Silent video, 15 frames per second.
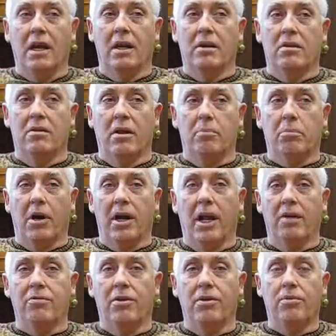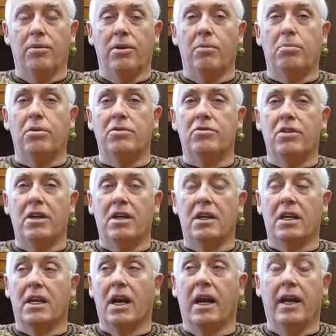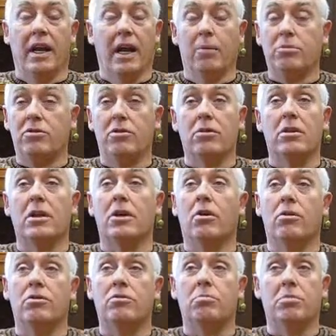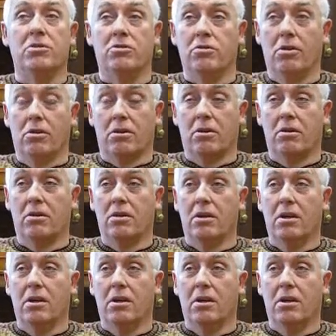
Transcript: And about halfway through the proceeding, the guy absolutely goes berserk,